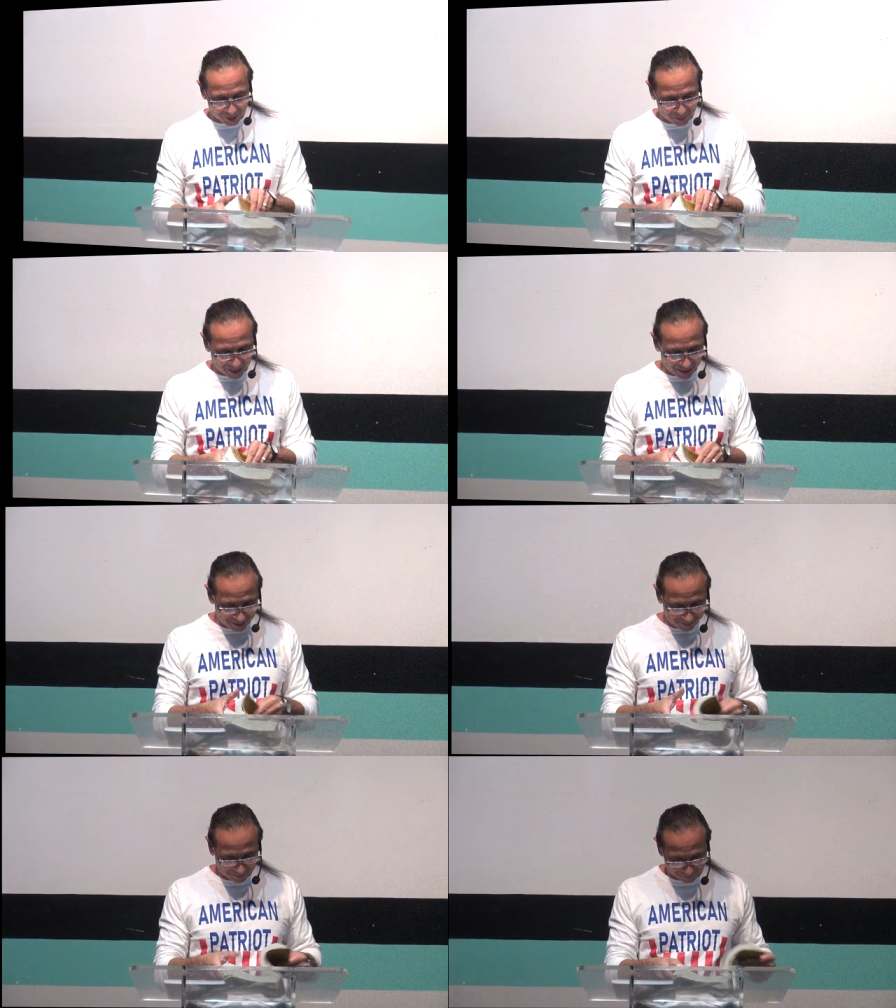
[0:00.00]
has
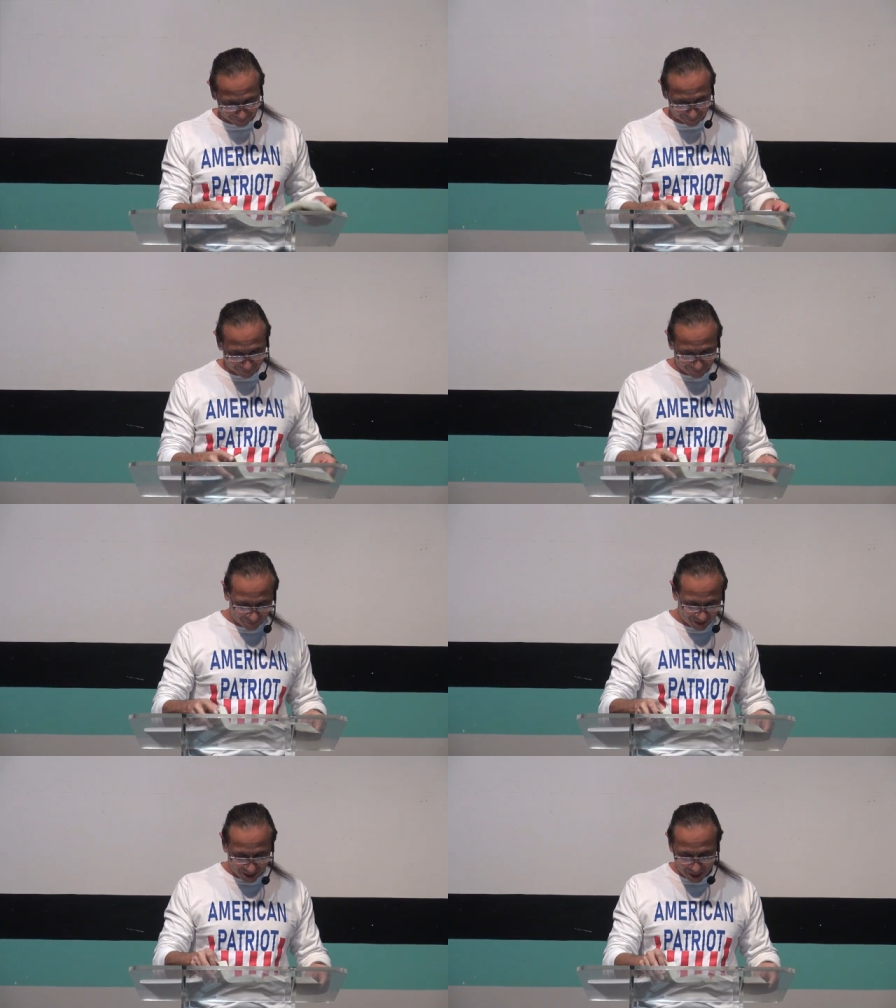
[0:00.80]
made,
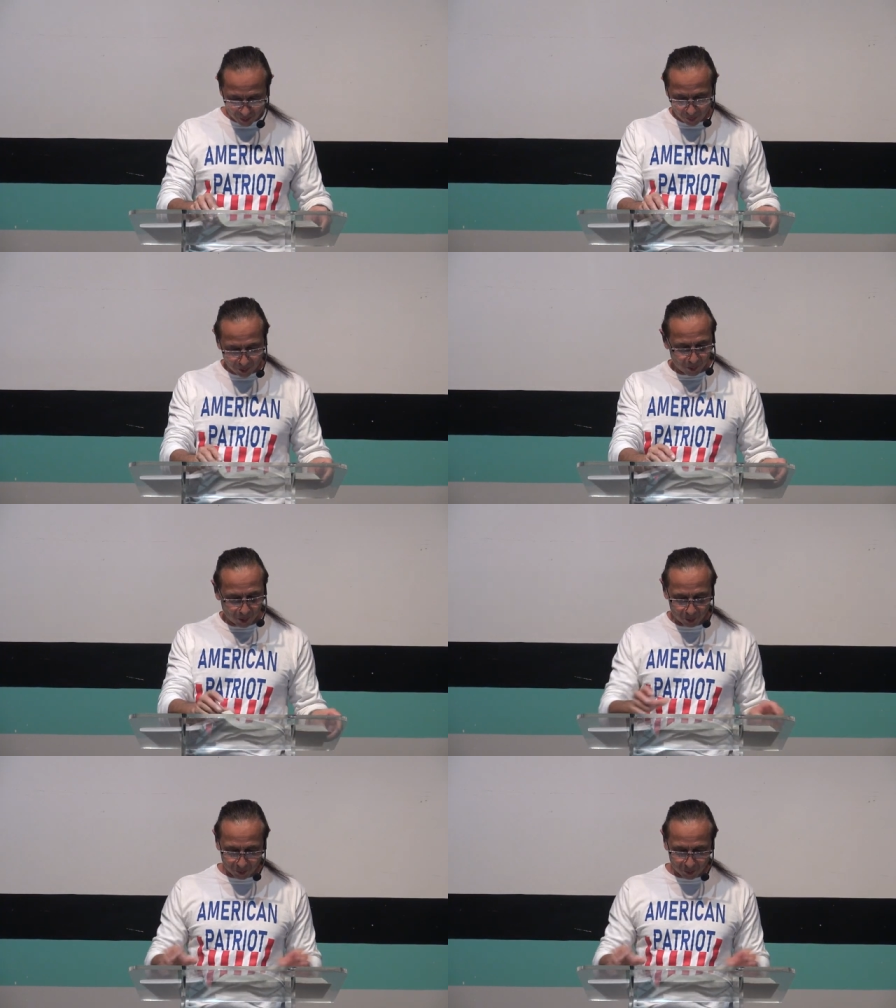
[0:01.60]
and we will